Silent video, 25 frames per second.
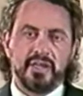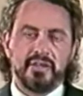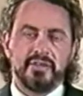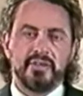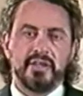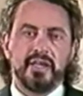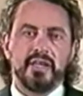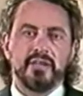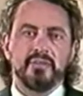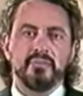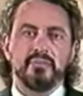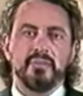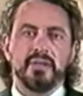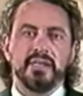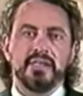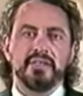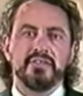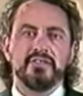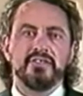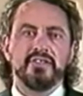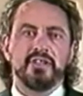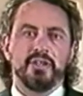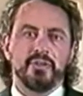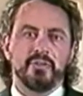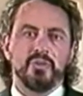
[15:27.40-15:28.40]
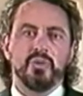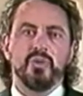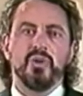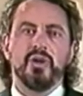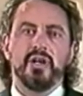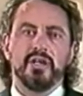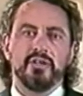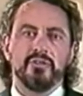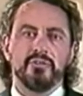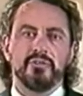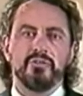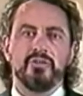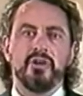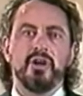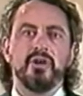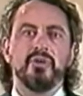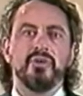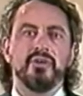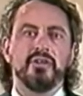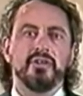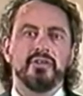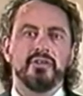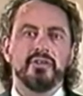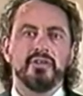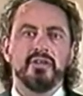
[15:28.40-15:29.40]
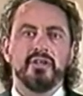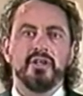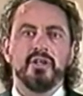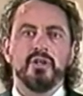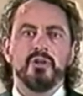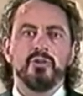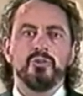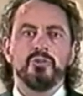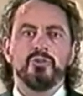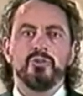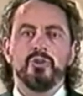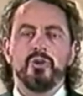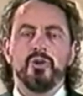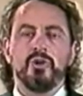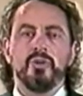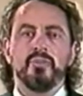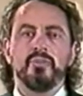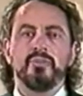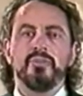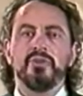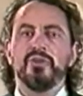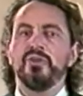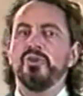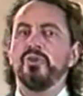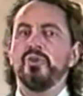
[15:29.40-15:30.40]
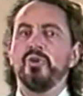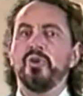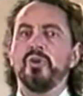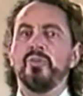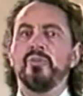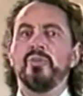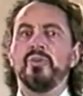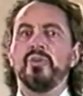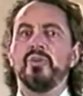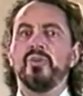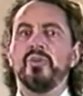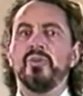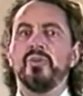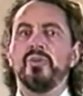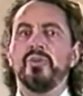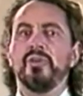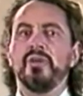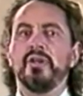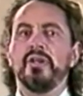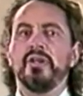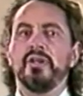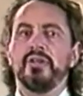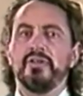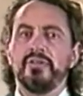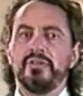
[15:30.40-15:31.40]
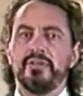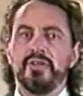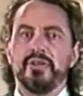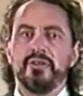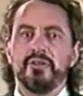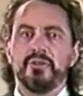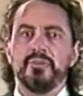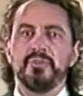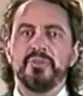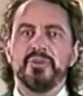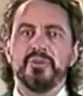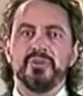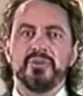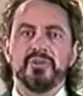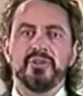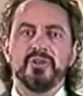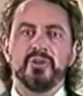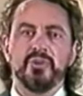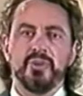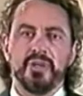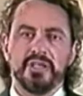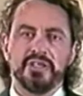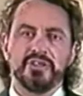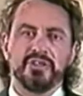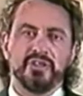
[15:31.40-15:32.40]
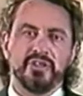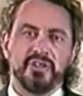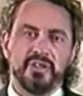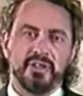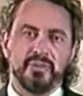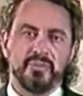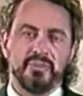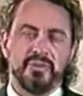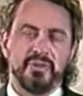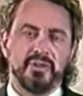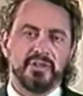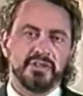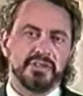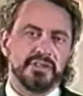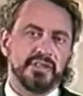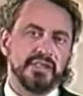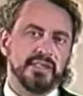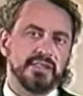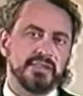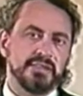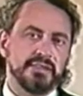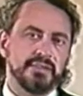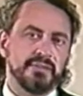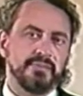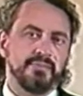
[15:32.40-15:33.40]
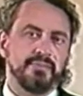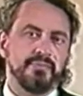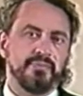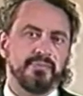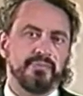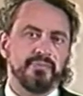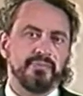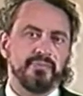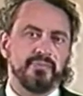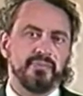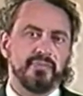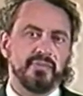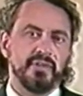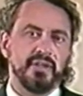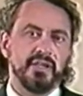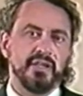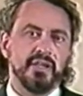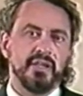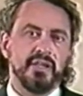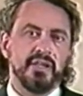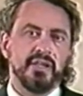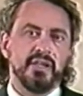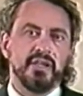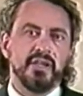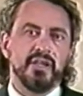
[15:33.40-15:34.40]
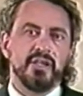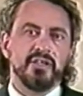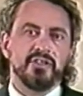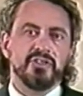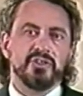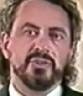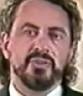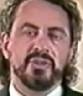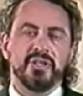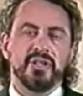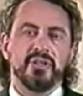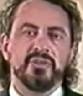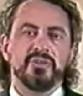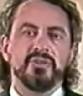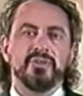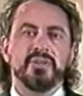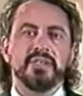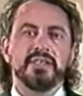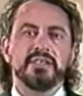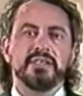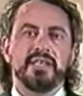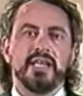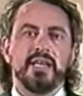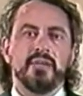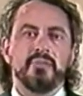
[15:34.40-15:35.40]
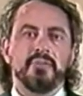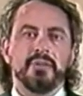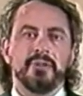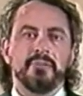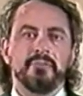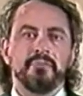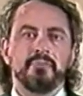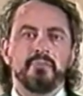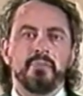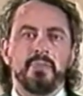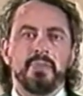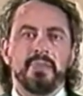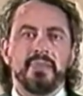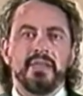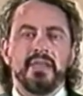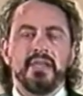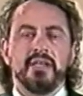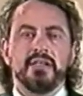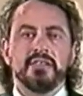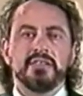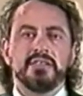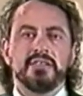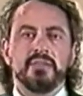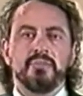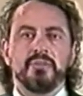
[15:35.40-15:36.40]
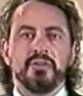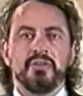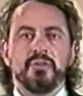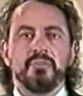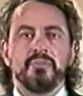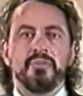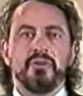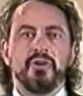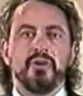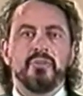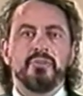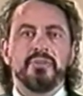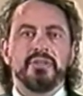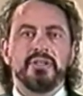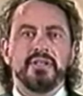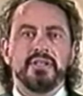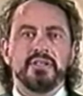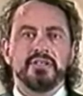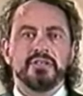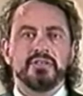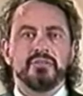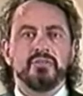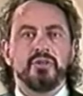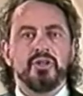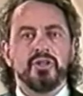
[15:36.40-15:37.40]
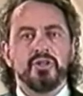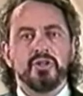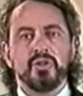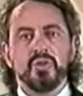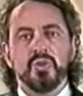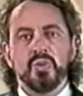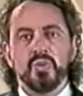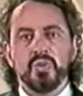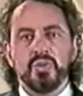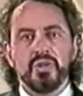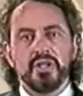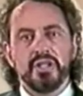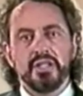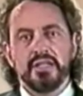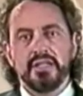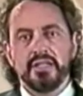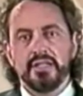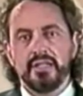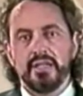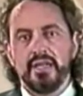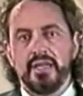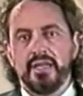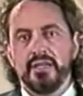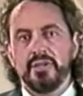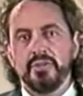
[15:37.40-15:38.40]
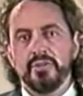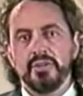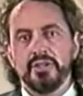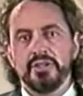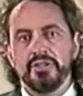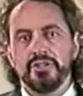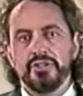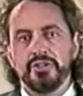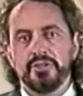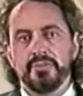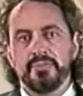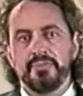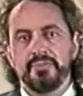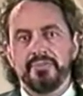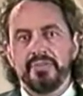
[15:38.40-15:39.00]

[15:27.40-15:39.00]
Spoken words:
that may seem quite foreign from the normal therapeutic questioning process. So we're going to examine some of the properties of what are called clean language.